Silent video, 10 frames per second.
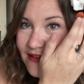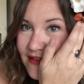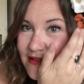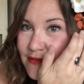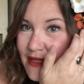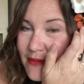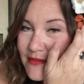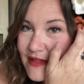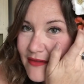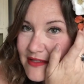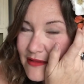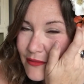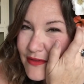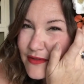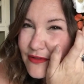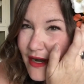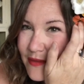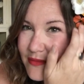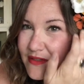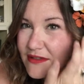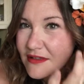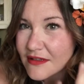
Sometimes I've seen them with stripes.